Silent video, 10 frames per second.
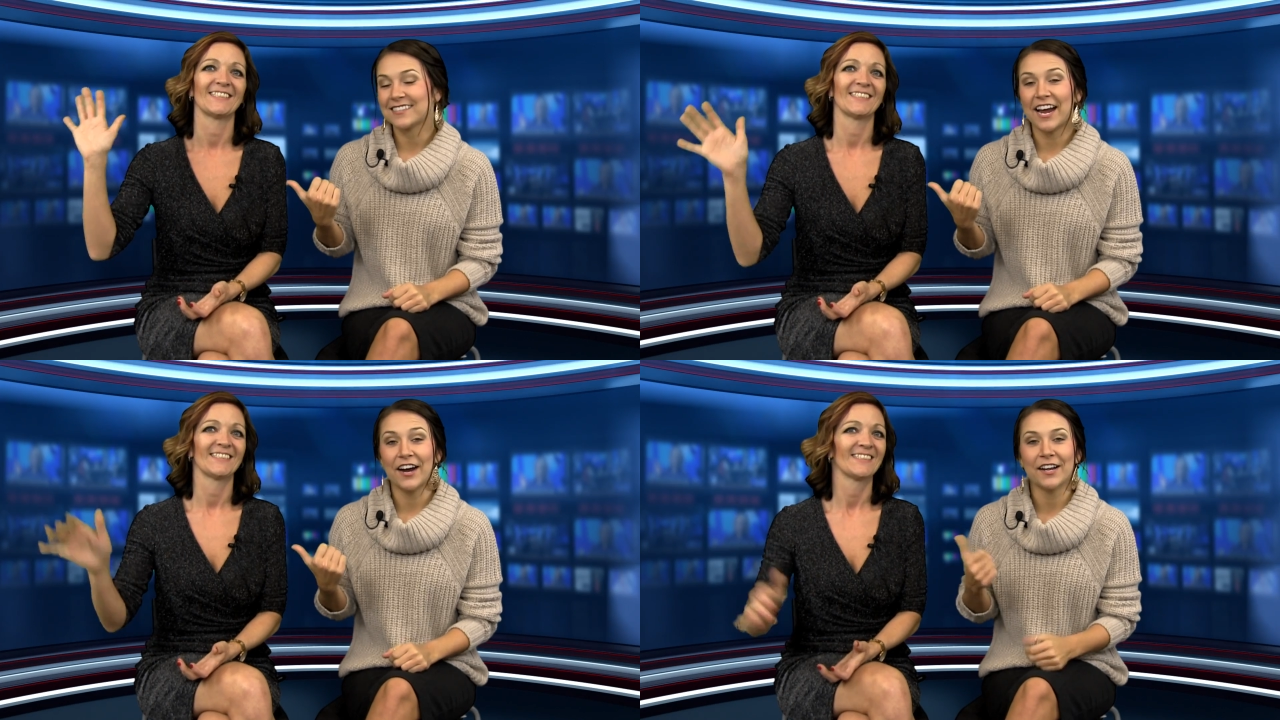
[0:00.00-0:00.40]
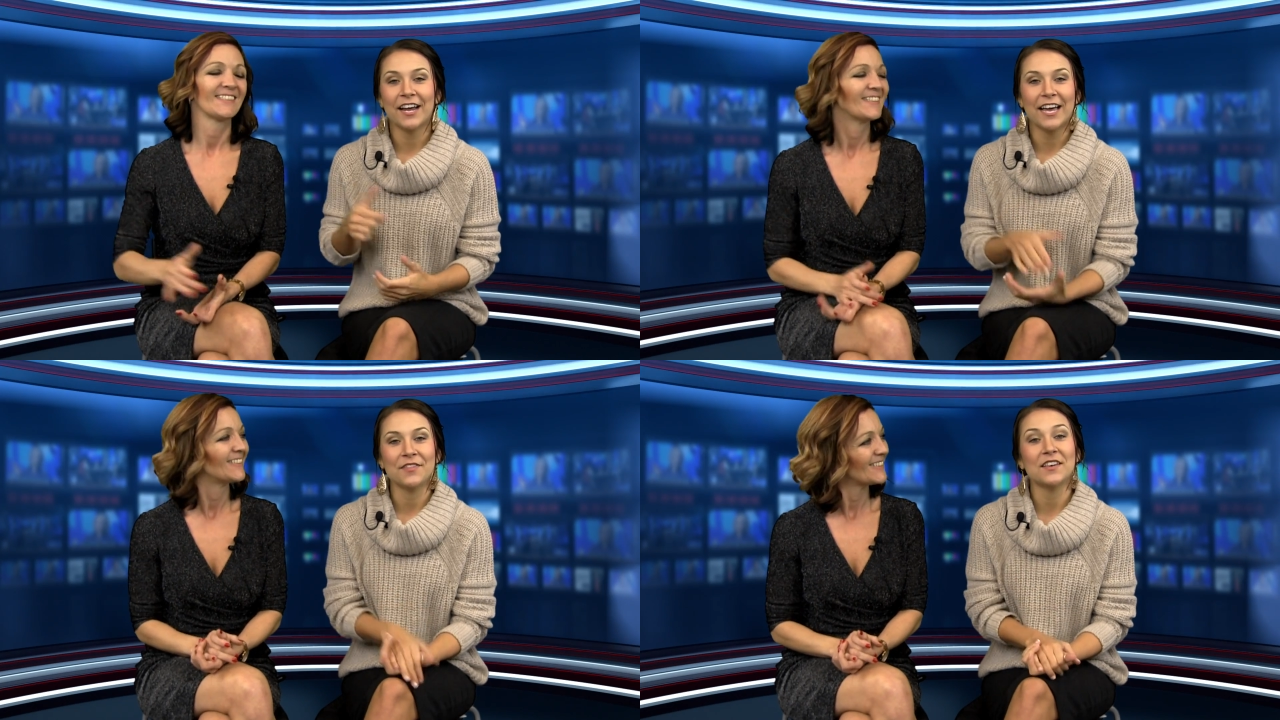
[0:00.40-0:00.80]
Speaker 1: is Karen,
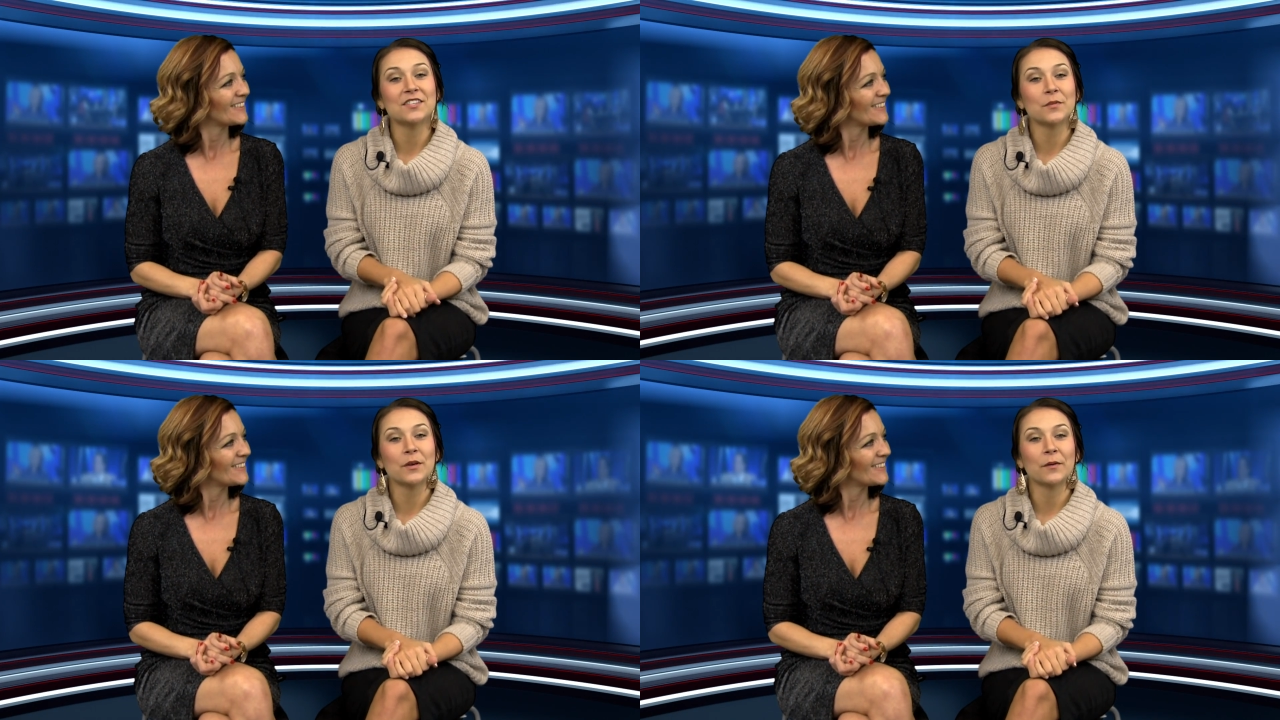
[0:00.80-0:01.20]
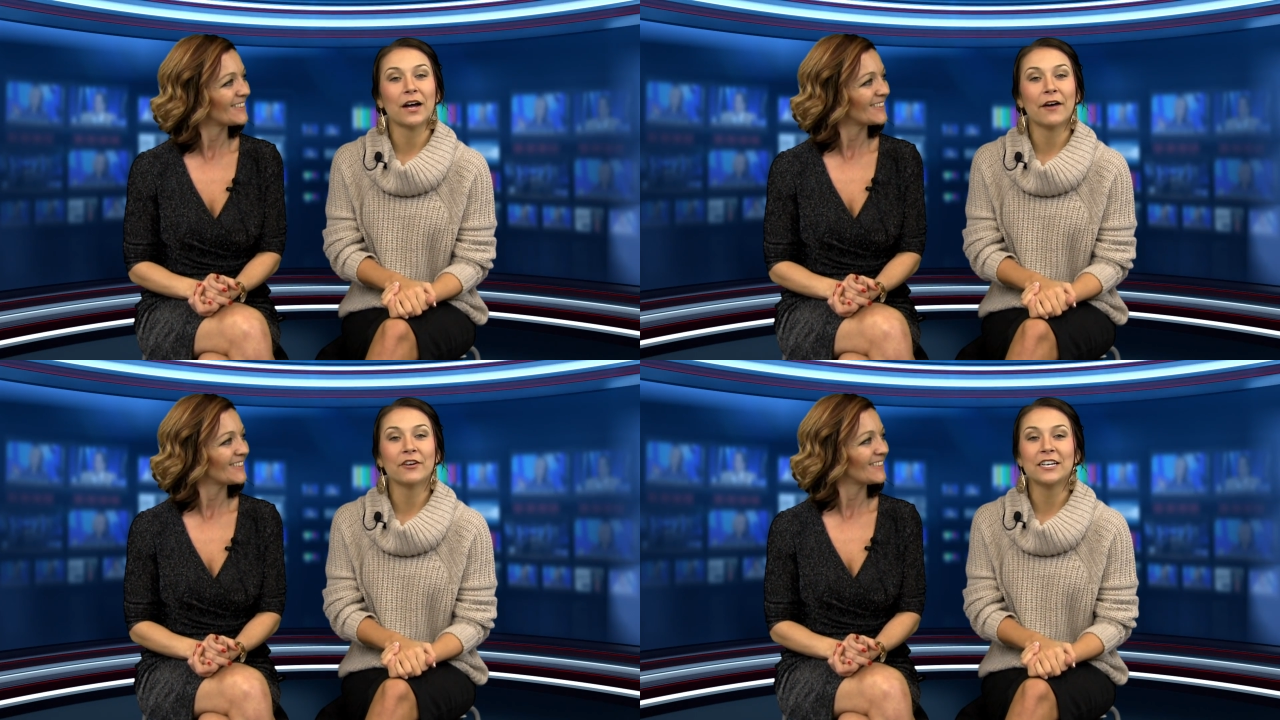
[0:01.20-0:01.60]
and this week we're
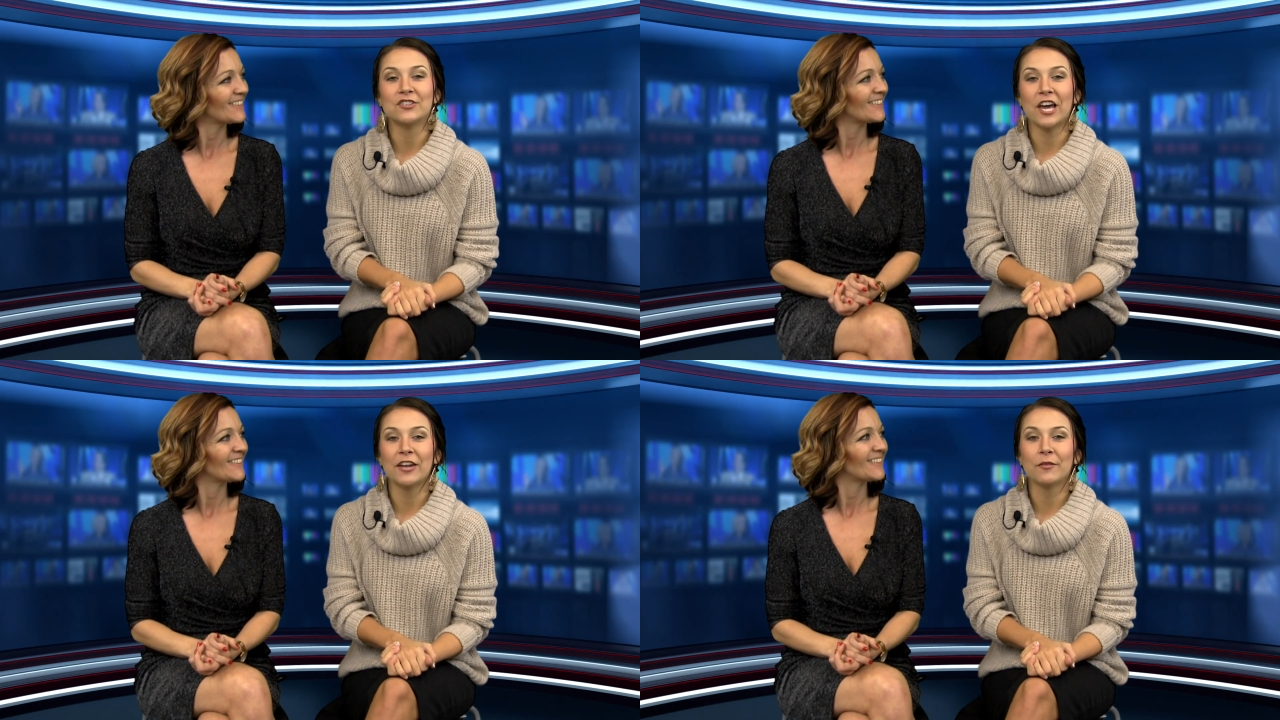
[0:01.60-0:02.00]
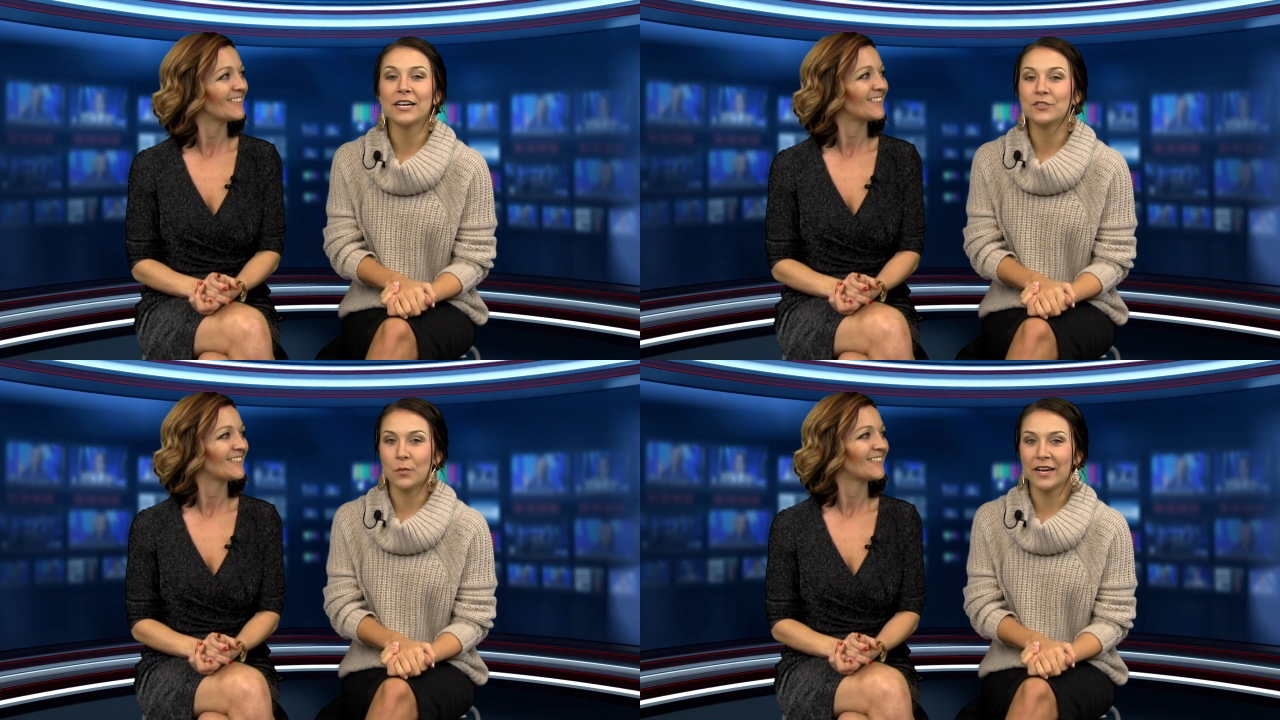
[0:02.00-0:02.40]
covering
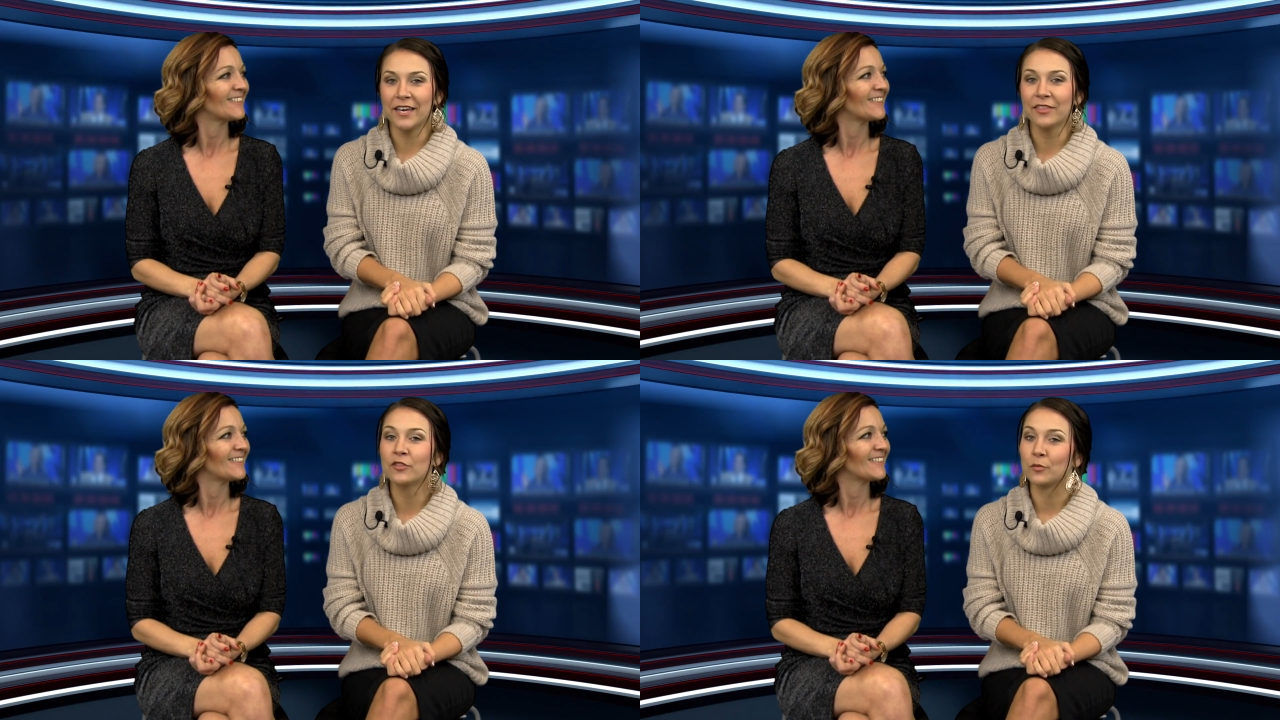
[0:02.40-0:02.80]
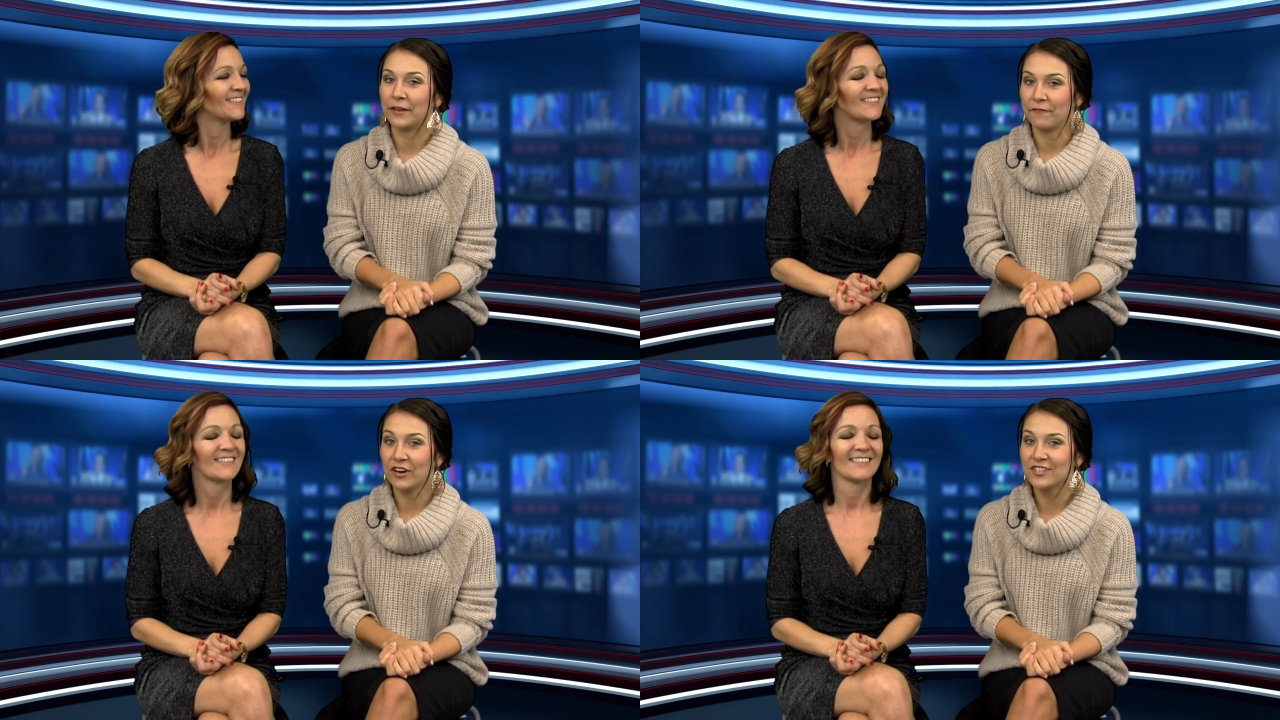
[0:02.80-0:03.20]
January 20th,
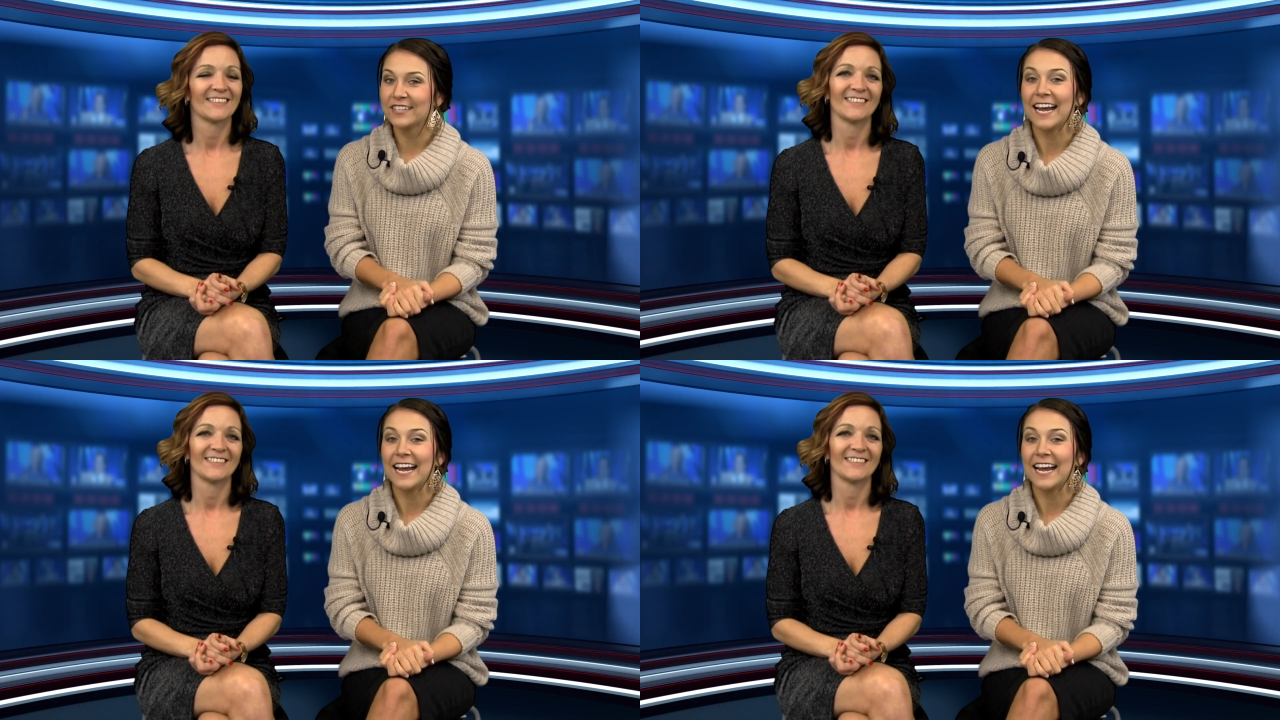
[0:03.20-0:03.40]
21st,